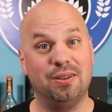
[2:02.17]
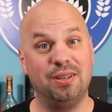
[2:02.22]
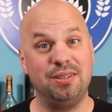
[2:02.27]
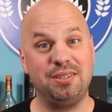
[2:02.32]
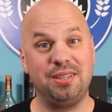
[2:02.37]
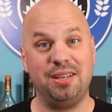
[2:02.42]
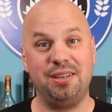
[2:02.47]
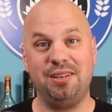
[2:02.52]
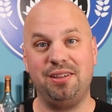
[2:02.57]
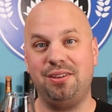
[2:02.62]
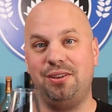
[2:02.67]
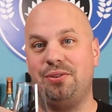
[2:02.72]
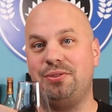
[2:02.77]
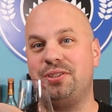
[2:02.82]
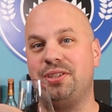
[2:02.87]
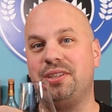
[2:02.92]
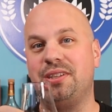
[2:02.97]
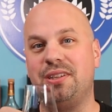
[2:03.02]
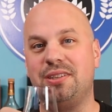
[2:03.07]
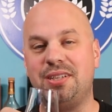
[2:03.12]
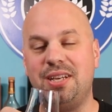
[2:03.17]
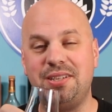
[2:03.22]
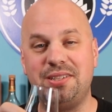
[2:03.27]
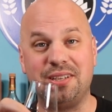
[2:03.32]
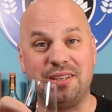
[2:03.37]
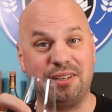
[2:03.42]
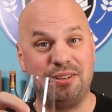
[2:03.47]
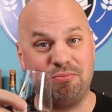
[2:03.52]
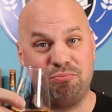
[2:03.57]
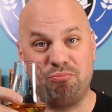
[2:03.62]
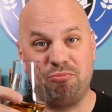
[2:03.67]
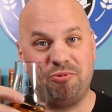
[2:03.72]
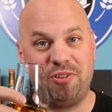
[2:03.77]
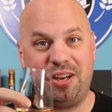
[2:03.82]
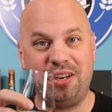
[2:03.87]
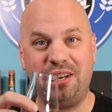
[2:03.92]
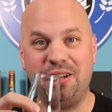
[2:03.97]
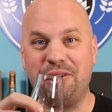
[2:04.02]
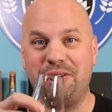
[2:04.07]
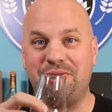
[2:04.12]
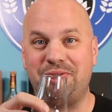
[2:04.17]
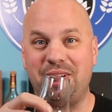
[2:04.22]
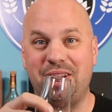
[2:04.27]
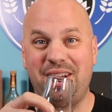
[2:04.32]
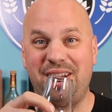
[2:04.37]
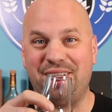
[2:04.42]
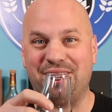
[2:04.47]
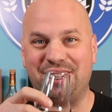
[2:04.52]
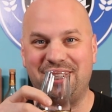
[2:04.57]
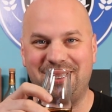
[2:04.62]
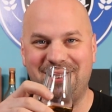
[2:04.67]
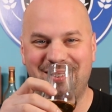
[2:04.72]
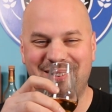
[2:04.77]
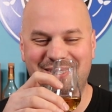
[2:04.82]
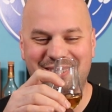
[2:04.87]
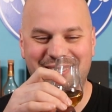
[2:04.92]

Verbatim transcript: Let's get into the noticing and the tasting and find out if they nailed it.